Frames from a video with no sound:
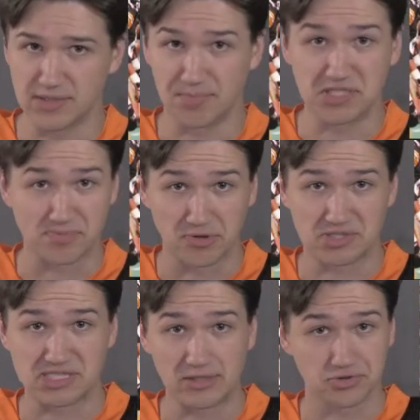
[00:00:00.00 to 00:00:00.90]
the Pittsburgh
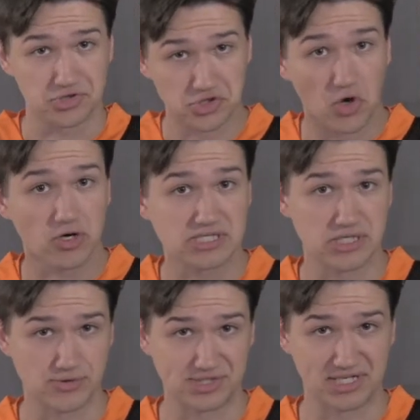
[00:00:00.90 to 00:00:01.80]
Steelers started to
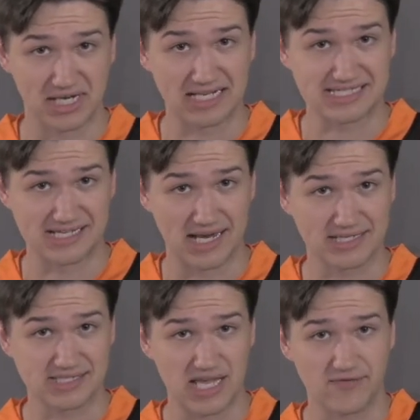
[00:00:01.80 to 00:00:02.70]
use it in
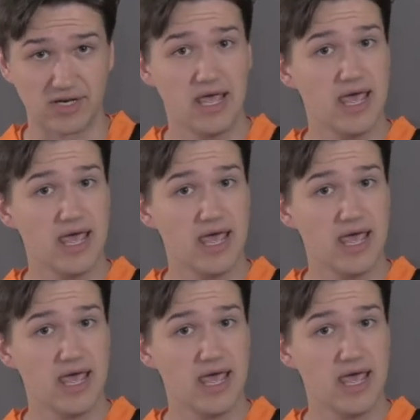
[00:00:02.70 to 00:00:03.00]
1997,